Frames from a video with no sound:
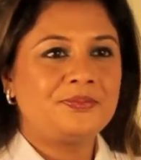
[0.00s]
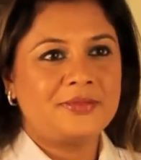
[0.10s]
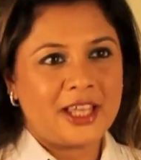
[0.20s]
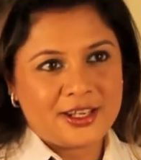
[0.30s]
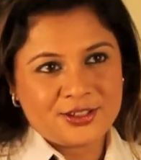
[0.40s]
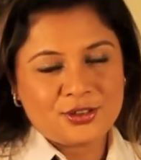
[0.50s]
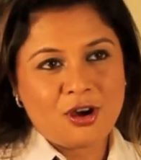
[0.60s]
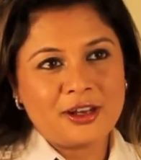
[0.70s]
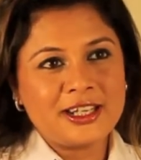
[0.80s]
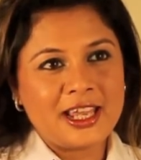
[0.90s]
that is
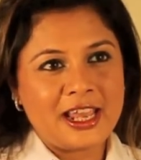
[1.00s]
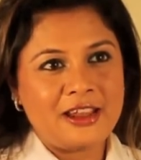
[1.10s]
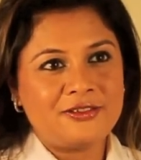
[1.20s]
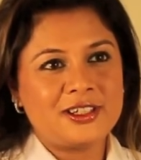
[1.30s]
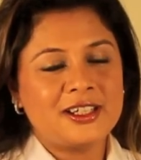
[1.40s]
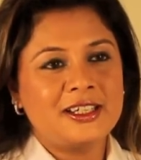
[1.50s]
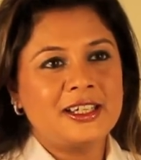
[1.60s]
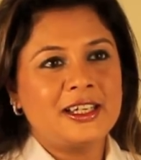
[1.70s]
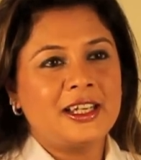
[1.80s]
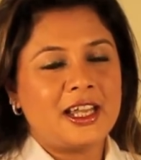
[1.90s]
concaved
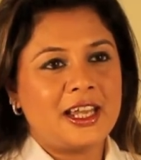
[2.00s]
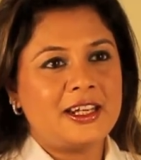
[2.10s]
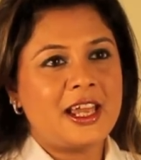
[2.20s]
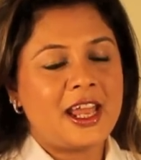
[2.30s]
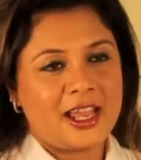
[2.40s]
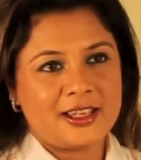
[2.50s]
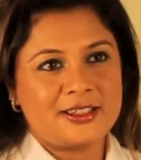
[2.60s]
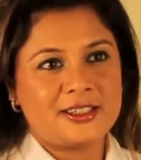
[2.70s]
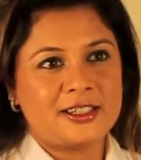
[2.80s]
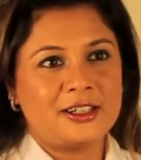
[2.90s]
and has